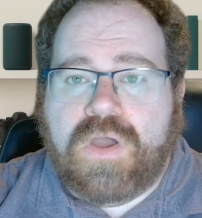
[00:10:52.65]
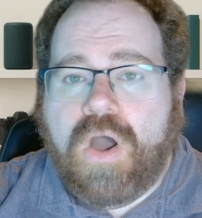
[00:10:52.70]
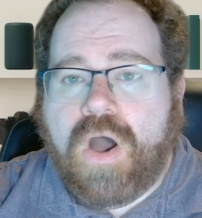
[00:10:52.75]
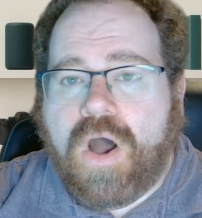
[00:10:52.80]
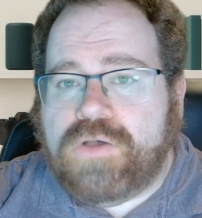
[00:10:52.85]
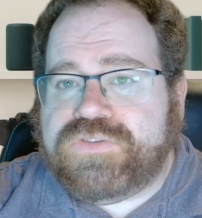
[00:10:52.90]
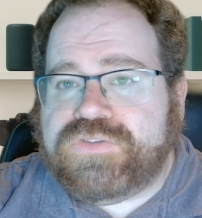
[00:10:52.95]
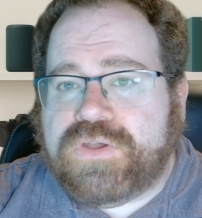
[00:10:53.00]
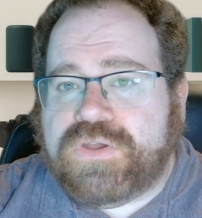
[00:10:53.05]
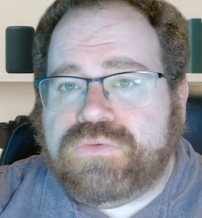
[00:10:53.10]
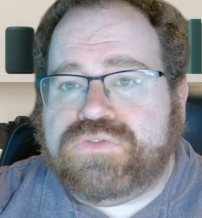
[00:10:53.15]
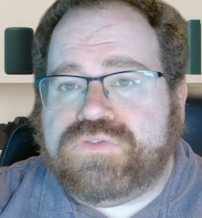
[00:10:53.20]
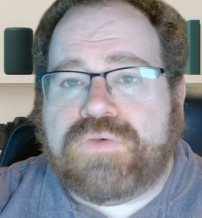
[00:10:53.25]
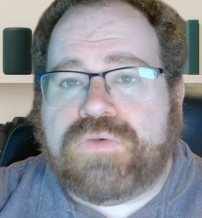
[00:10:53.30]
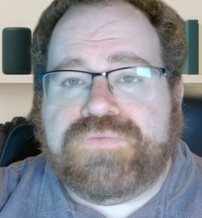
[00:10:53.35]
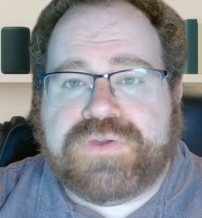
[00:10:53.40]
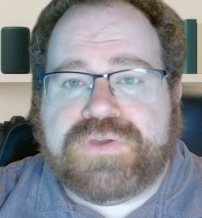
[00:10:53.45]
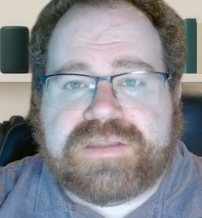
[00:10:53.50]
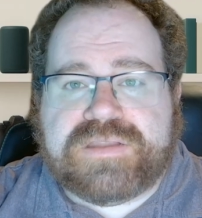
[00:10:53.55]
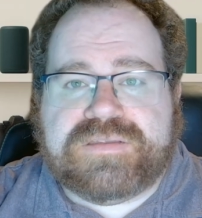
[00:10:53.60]
Also, don't
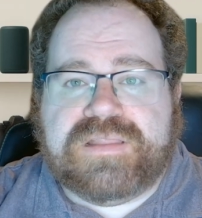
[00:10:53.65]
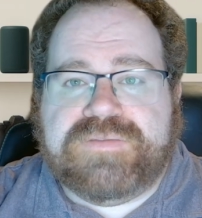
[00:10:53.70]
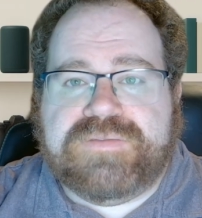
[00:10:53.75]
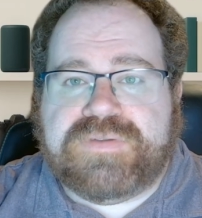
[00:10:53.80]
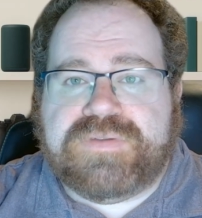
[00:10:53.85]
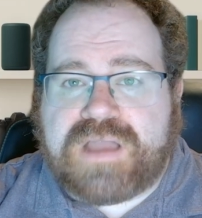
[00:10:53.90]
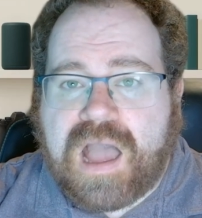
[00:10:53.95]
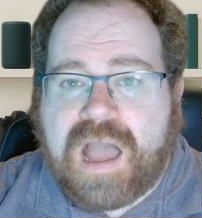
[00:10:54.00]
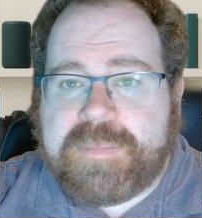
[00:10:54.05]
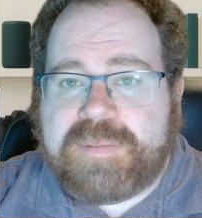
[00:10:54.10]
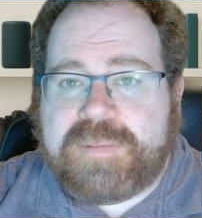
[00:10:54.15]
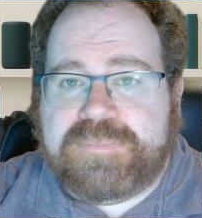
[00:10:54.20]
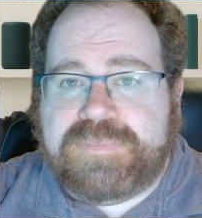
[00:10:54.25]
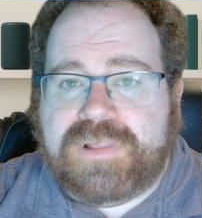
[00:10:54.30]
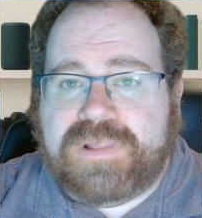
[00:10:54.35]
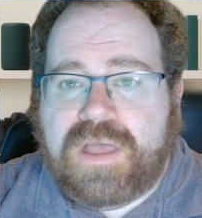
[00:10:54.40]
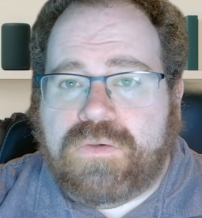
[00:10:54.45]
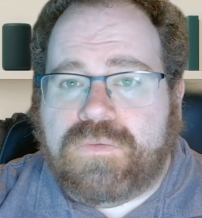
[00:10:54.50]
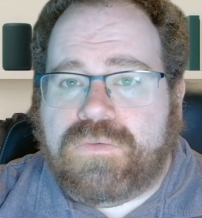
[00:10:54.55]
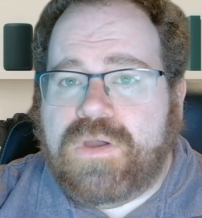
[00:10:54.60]
forget to leave a comment
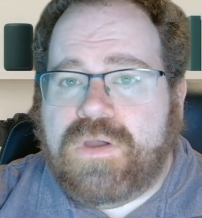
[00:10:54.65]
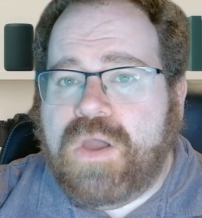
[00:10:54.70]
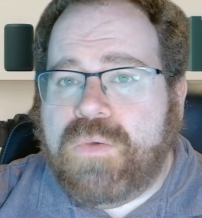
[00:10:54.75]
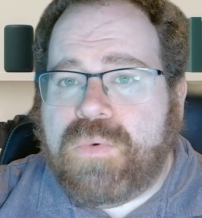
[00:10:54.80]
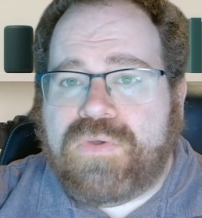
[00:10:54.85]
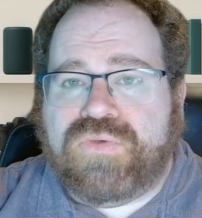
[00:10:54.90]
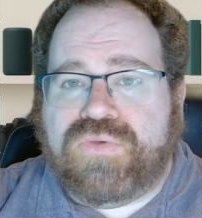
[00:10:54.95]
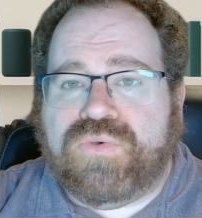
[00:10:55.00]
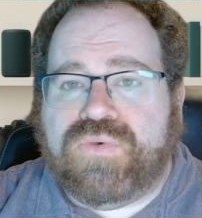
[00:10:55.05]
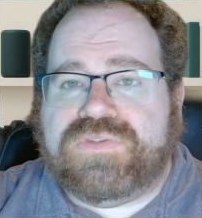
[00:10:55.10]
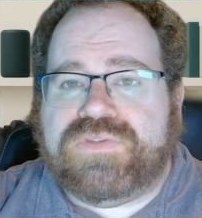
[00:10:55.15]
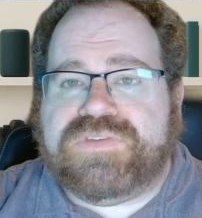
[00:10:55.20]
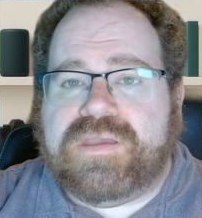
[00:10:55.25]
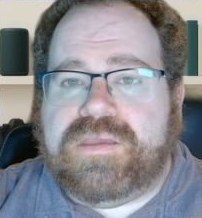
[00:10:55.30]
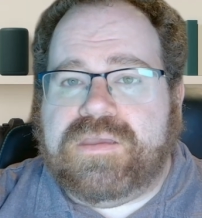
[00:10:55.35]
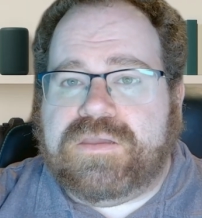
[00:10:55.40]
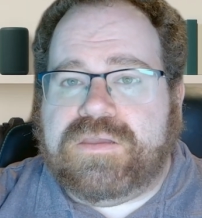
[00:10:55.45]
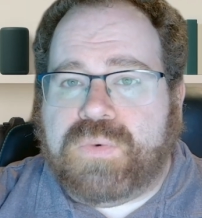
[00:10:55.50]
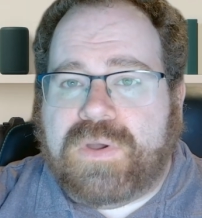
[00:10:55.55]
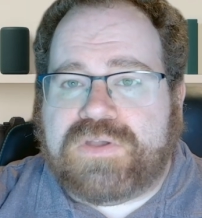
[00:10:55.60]
below, whether it's
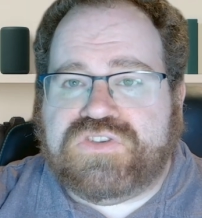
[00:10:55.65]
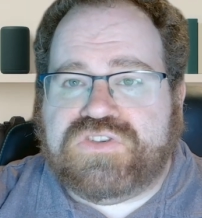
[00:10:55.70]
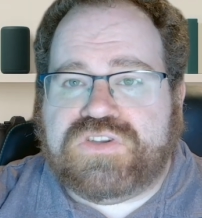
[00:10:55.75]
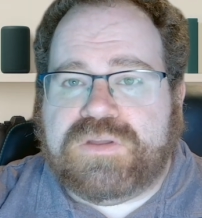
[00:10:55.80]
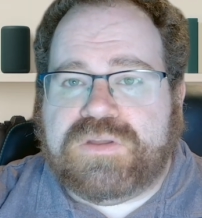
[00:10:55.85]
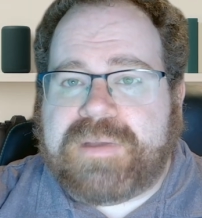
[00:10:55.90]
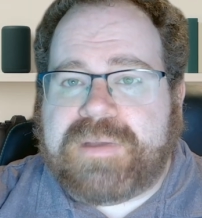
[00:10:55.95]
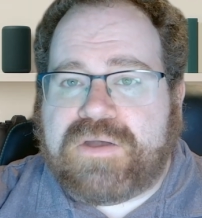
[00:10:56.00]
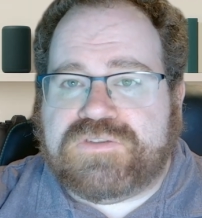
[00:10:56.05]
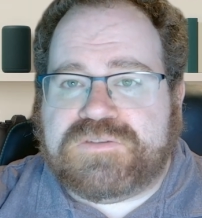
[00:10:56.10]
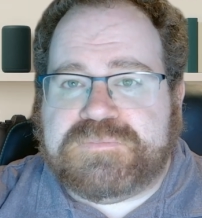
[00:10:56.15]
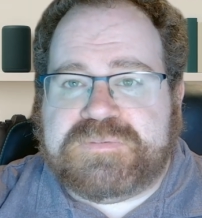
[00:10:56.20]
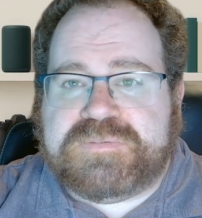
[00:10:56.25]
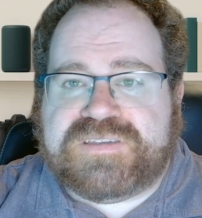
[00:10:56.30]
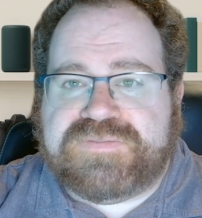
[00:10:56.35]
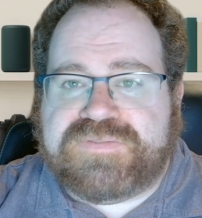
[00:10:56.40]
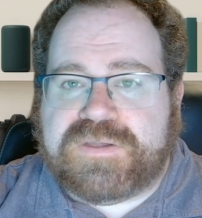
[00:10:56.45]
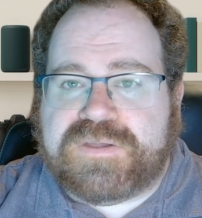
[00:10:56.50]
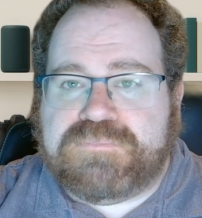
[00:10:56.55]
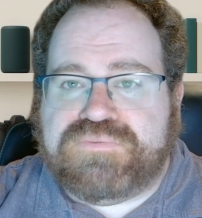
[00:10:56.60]
a question about a
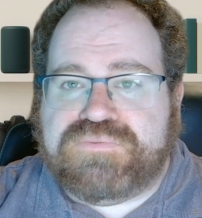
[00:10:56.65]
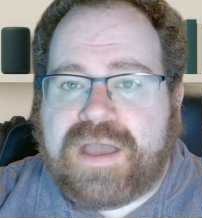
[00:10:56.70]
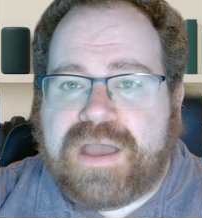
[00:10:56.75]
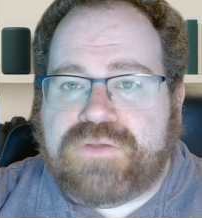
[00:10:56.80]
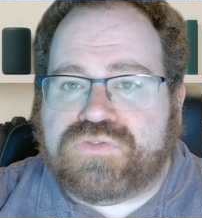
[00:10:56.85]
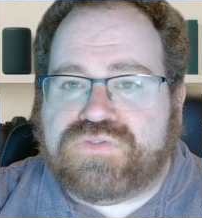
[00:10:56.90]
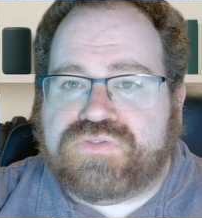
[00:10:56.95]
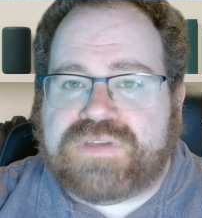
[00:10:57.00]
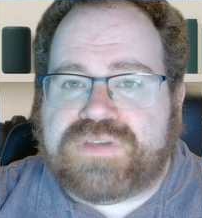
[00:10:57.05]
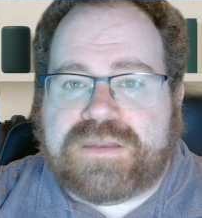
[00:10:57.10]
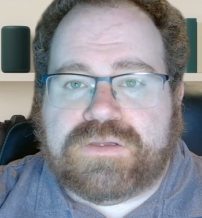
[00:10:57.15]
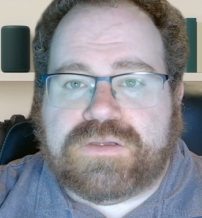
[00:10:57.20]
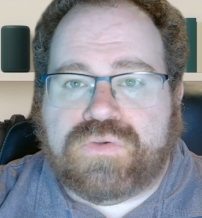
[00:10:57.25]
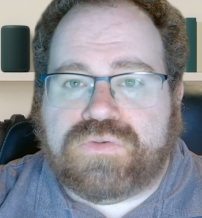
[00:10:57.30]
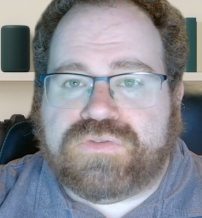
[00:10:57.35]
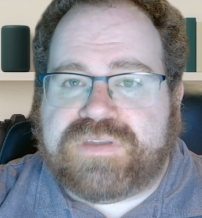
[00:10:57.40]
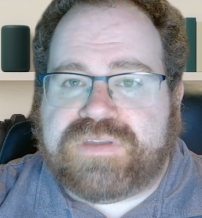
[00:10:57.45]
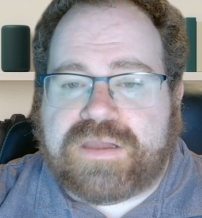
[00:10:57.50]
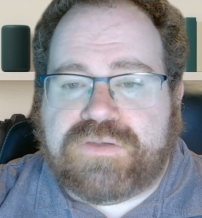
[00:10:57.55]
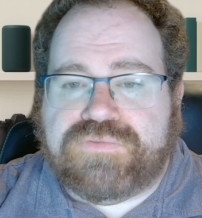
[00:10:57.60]
specific browser setting or
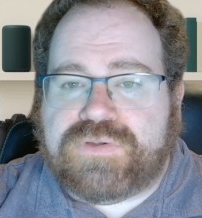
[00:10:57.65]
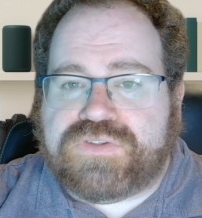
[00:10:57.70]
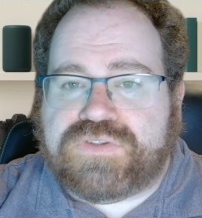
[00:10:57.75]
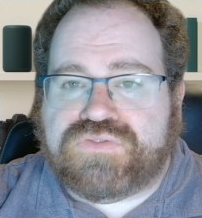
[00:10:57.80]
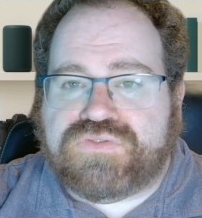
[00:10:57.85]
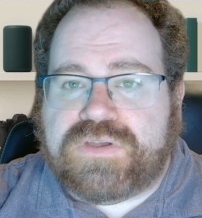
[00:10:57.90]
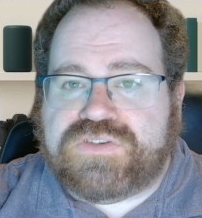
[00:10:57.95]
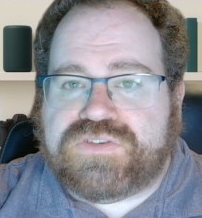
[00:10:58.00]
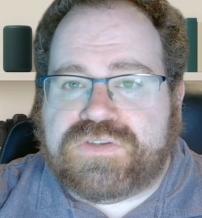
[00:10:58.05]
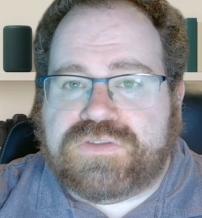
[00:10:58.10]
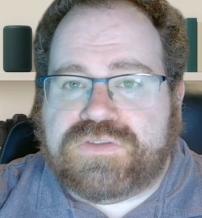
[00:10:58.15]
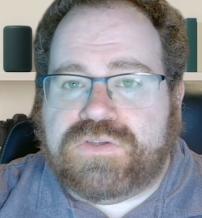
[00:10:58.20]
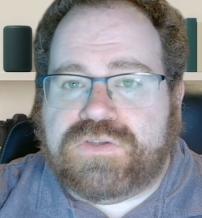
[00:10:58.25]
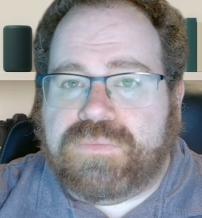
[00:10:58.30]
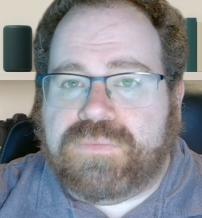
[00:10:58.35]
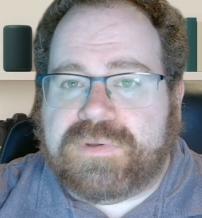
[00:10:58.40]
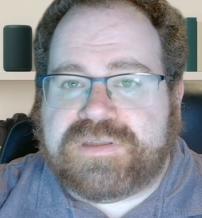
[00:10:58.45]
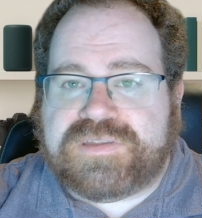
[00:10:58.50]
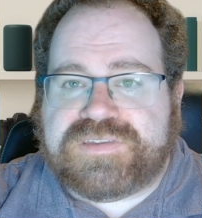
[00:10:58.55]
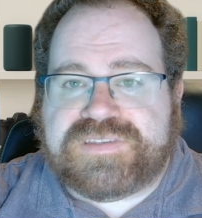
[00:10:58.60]
tech frustration you
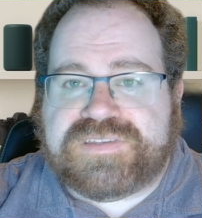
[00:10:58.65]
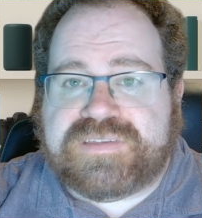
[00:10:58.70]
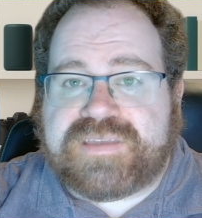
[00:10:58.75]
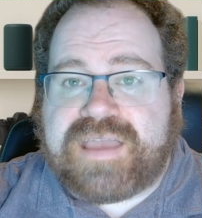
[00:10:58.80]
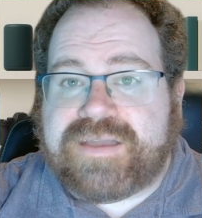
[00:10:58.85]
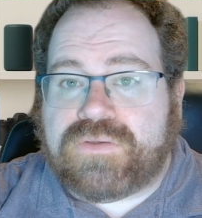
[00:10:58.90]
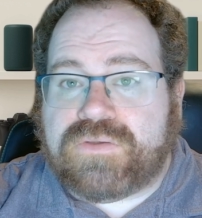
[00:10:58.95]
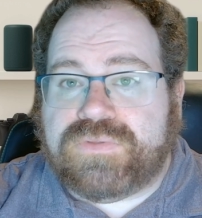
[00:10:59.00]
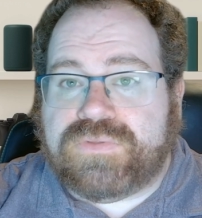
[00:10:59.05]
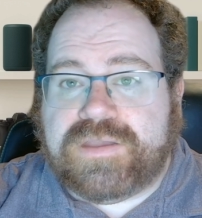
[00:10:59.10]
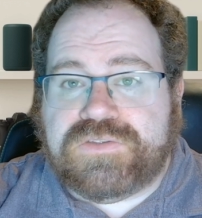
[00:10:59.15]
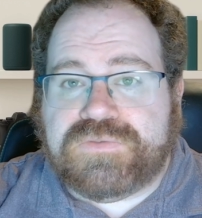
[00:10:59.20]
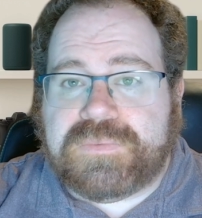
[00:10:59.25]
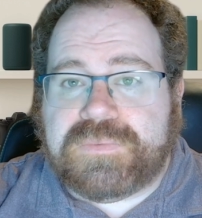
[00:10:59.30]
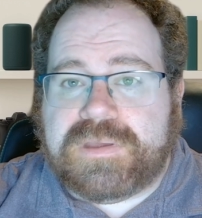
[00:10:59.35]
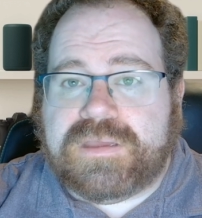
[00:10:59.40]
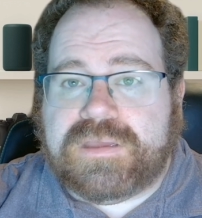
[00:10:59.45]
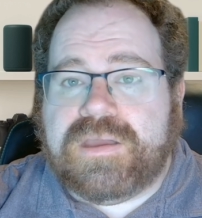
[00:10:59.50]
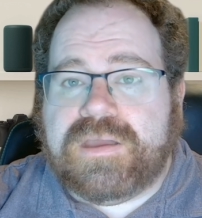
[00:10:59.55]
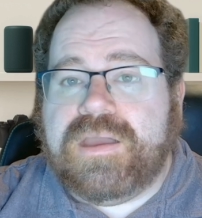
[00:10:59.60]
want us to tackle next
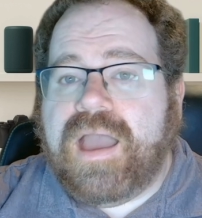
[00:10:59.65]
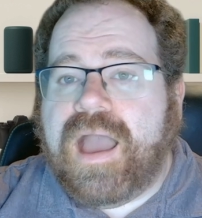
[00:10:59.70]
week.